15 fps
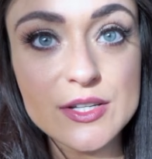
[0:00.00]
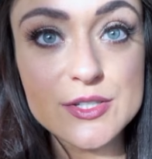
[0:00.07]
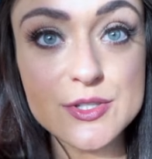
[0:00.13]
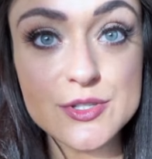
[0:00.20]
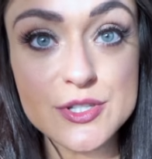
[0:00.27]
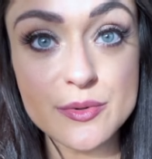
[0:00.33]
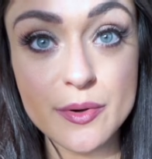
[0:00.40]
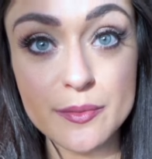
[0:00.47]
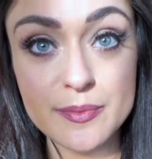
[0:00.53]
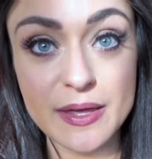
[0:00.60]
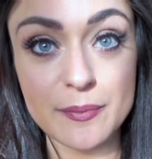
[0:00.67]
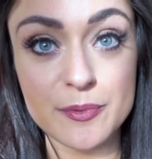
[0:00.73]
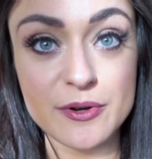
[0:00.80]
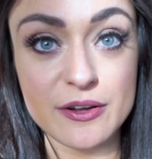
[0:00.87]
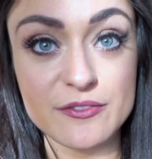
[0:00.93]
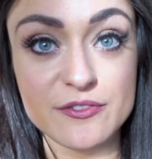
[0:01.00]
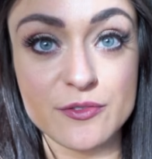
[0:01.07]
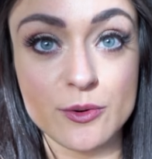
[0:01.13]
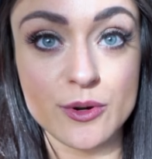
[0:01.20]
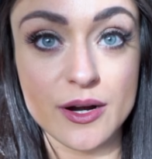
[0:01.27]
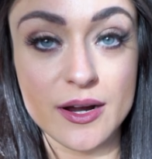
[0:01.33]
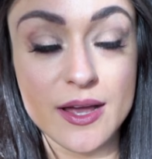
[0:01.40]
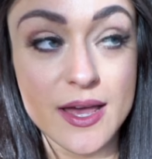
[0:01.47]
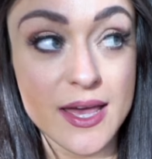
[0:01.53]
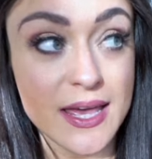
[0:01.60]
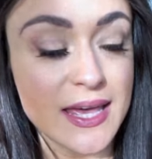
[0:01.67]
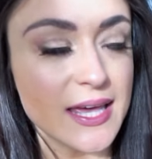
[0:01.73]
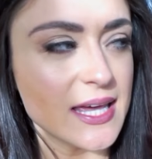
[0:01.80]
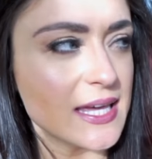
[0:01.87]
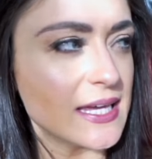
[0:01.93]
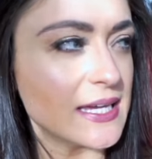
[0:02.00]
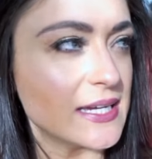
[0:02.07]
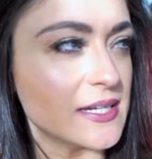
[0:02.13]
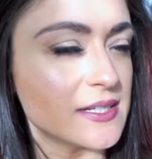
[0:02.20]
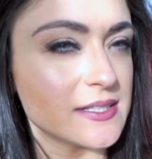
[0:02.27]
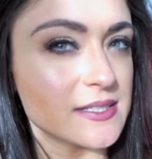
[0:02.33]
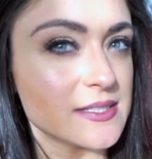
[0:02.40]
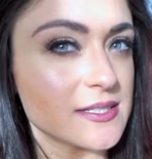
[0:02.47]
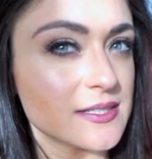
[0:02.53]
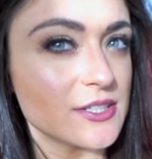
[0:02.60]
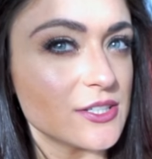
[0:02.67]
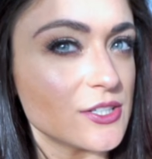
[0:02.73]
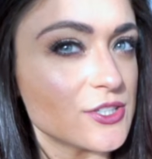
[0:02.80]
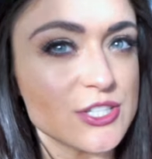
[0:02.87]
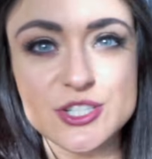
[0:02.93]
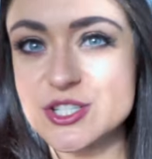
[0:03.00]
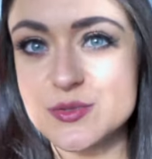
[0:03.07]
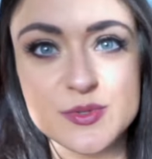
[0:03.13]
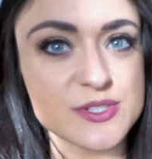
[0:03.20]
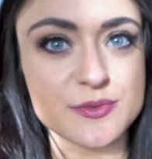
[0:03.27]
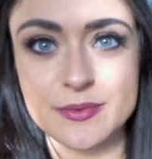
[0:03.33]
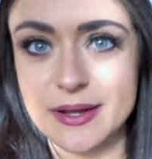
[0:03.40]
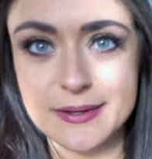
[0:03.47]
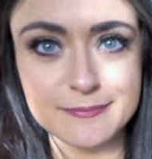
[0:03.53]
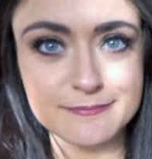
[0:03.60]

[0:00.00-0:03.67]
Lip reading: So she woke me up around 4 and she just wasn't right.